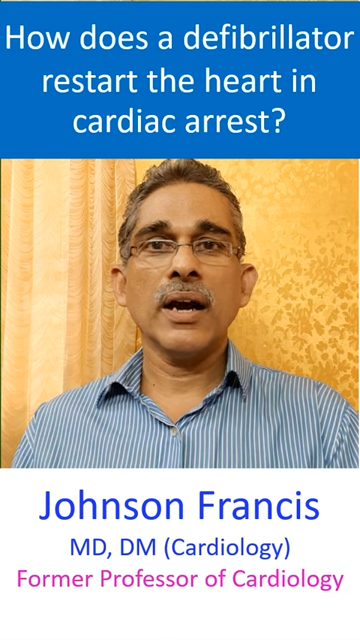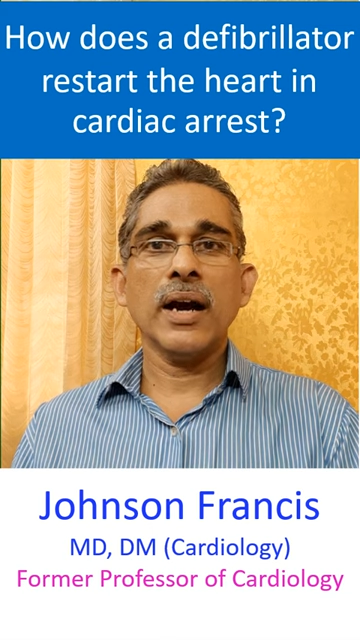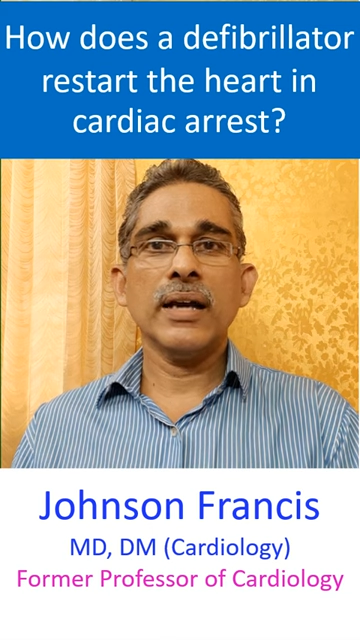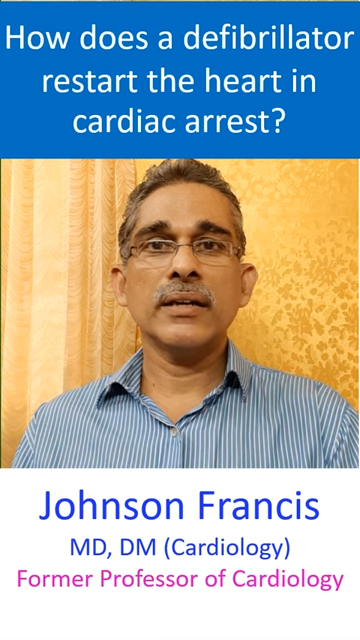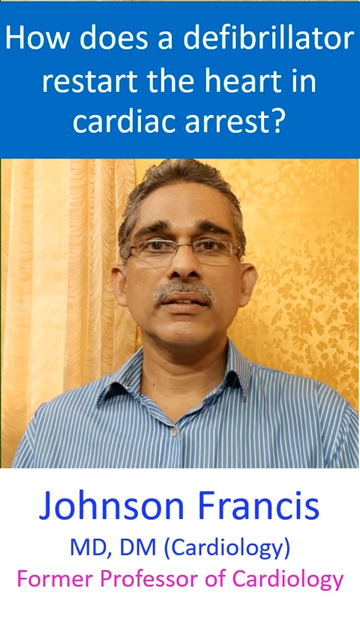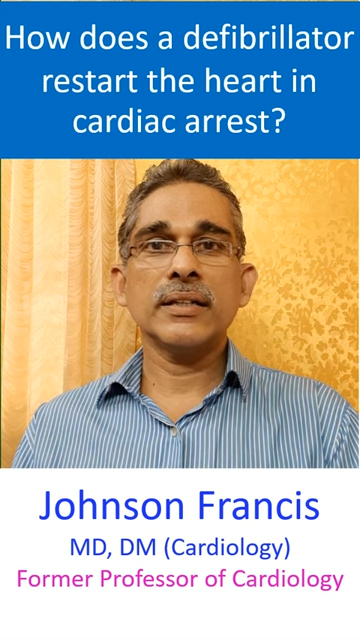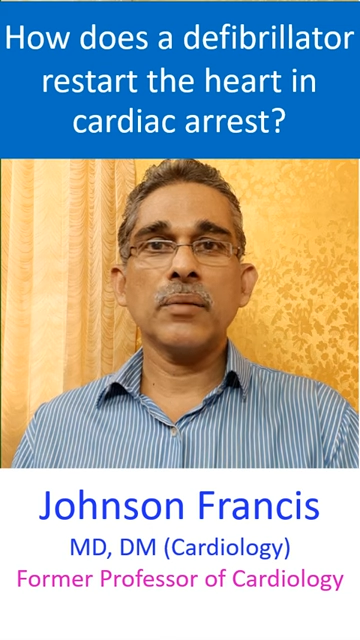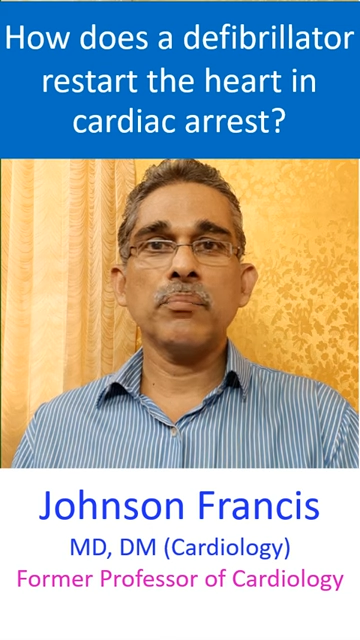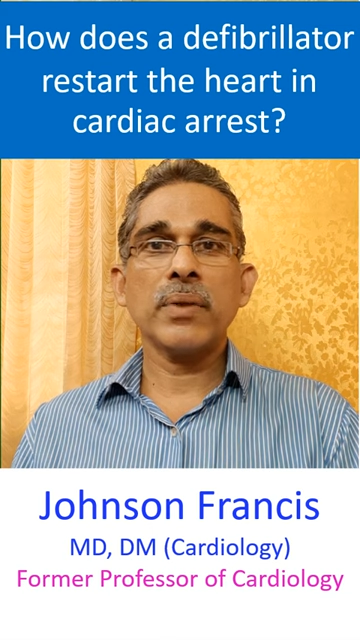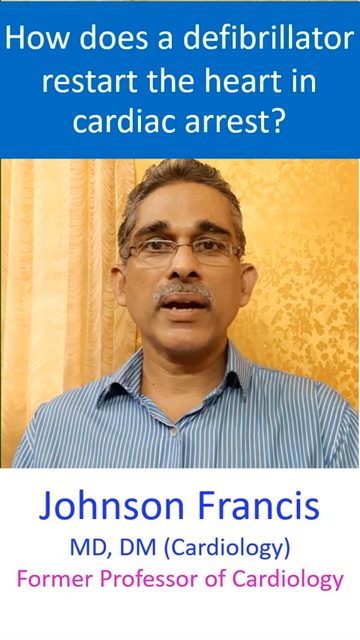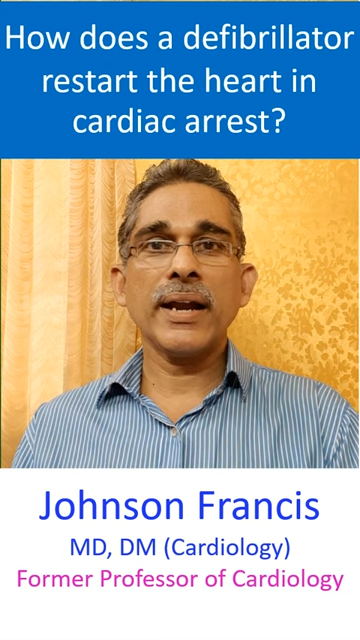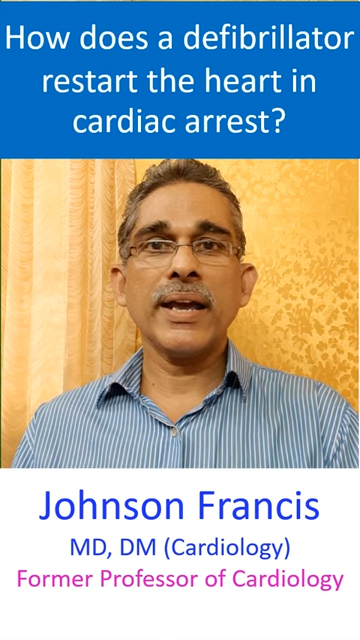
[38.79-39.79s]
and
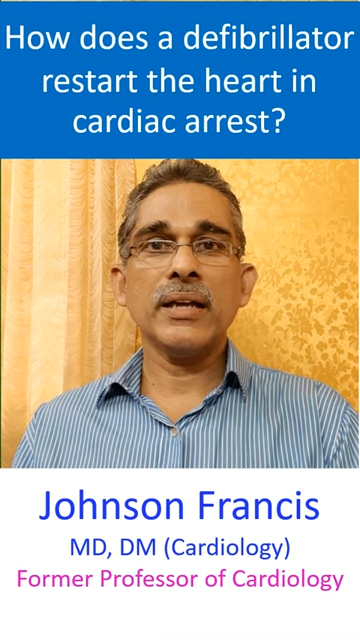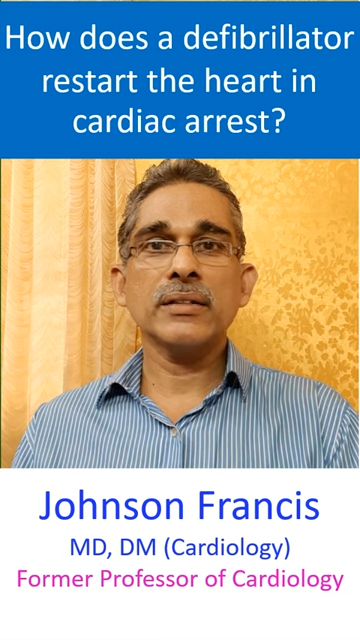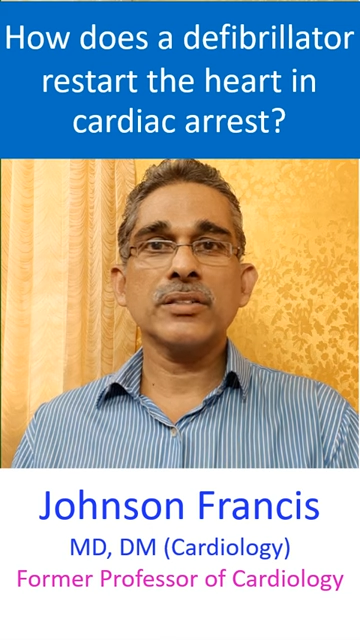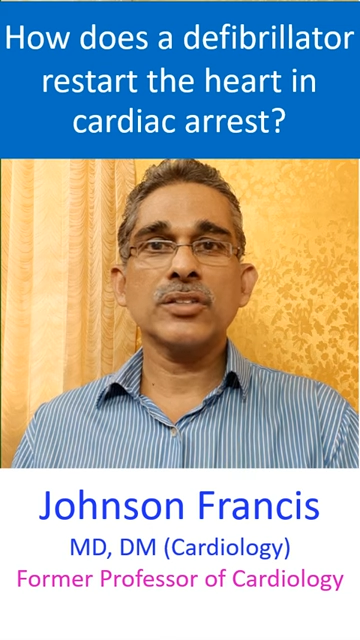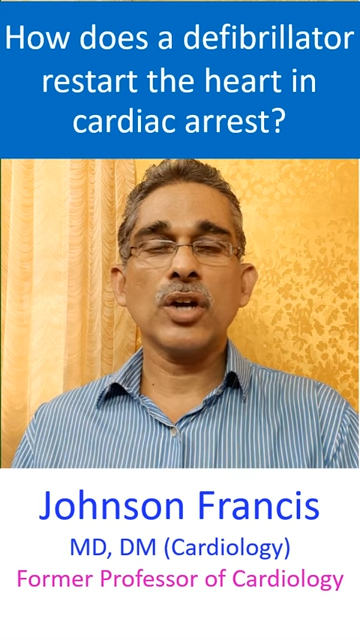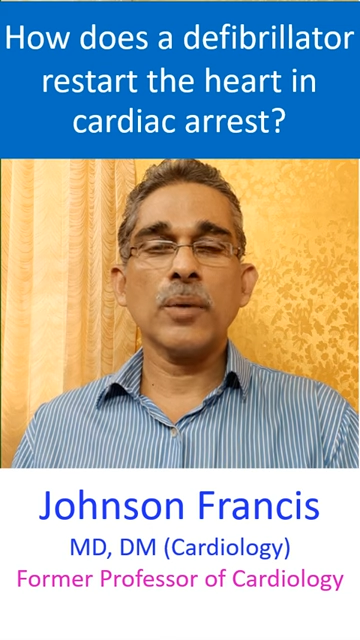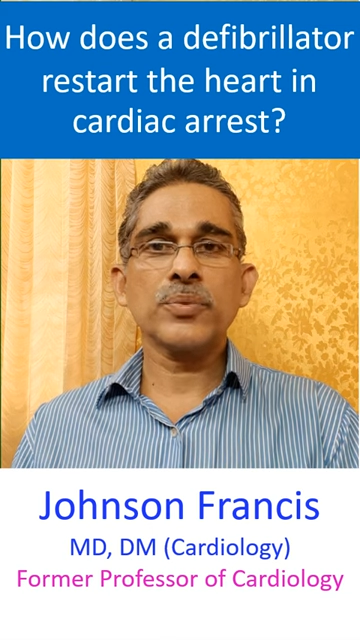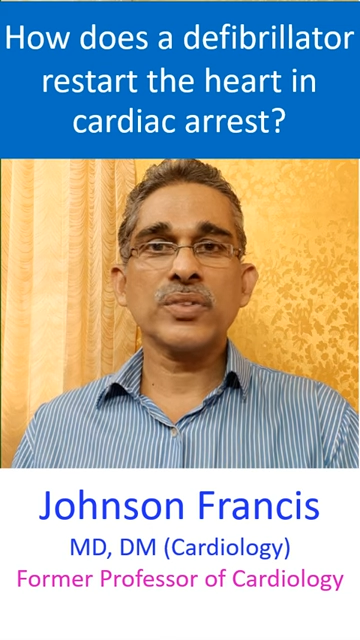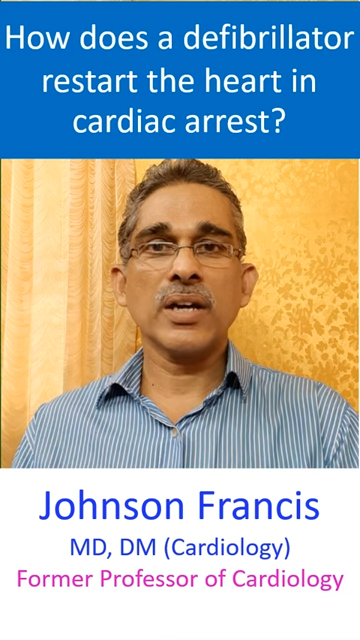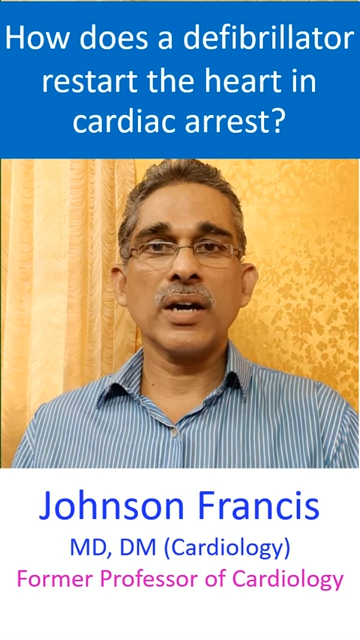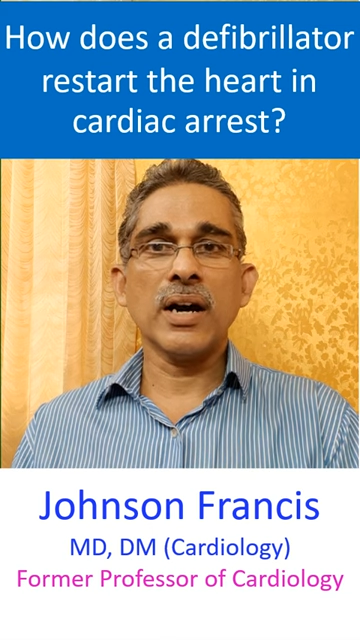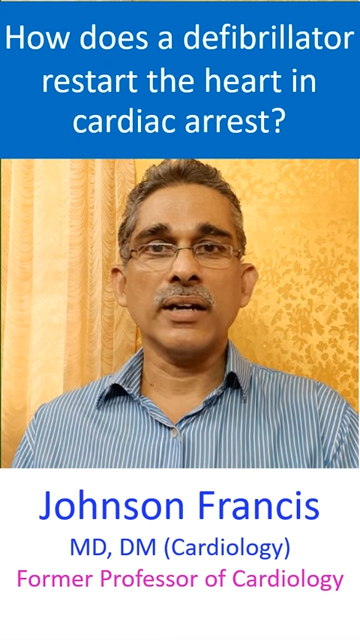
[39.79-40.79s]
temporarily stops
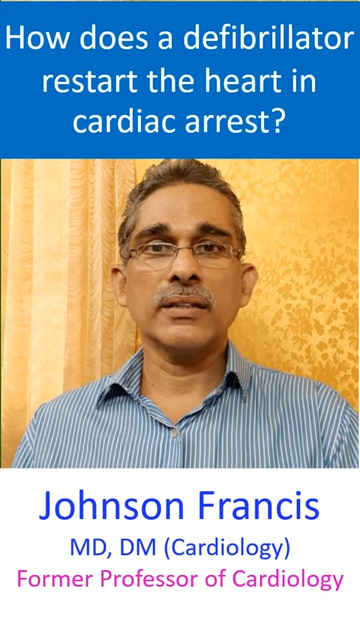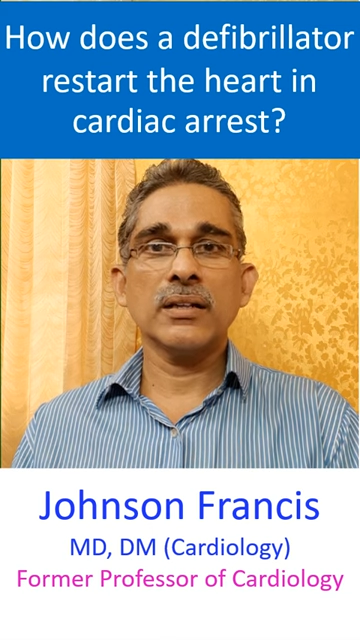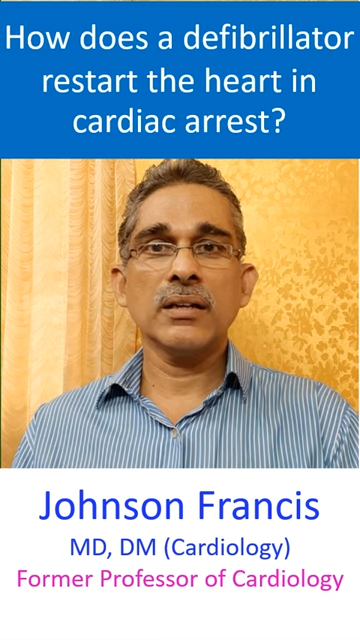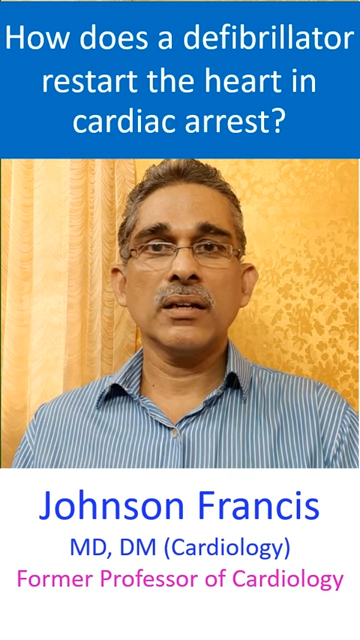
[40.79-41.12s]
the heart.